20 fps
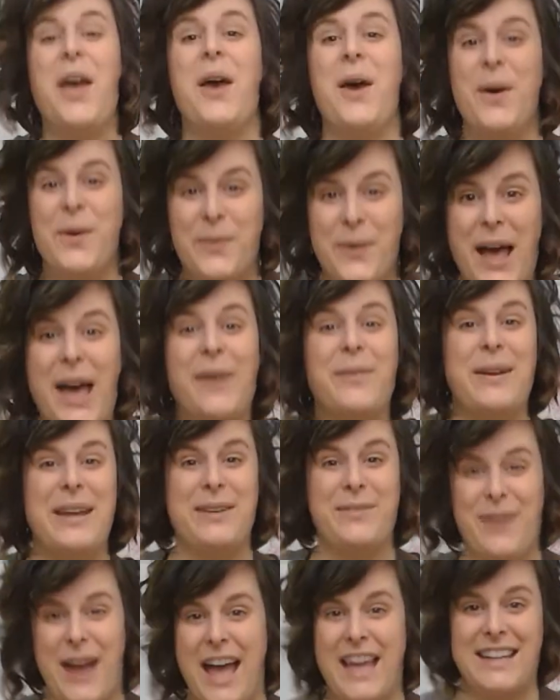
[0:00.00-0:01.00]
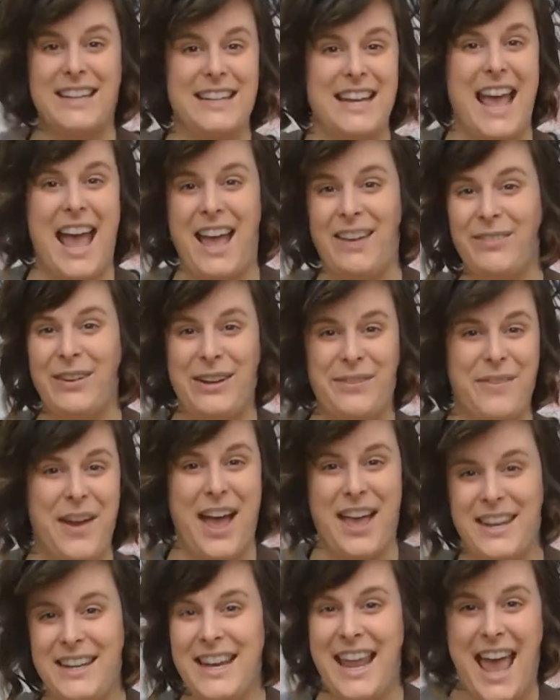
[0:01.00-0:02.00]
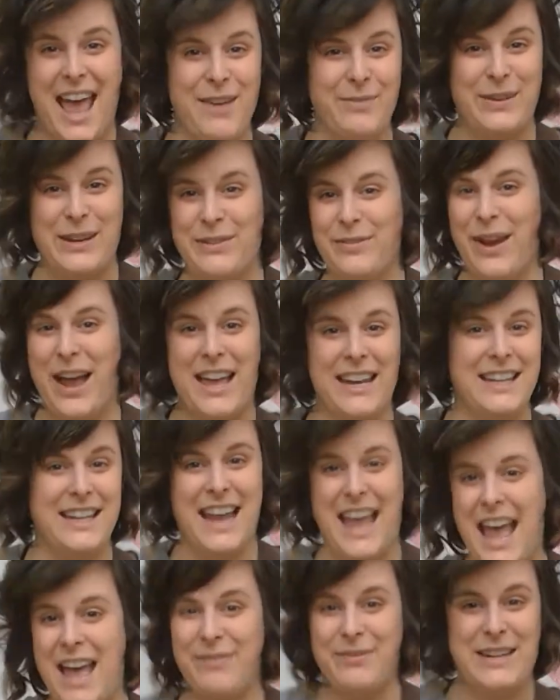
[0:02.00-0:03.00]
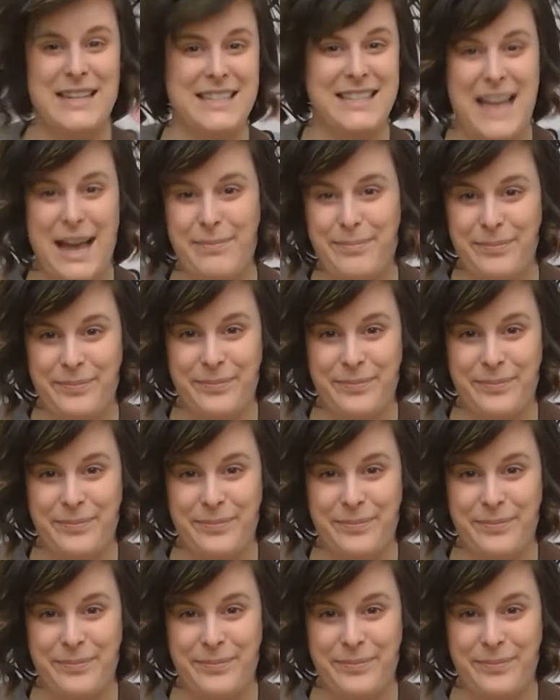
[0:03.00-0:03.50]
Well, we run and we run and we run and we stop.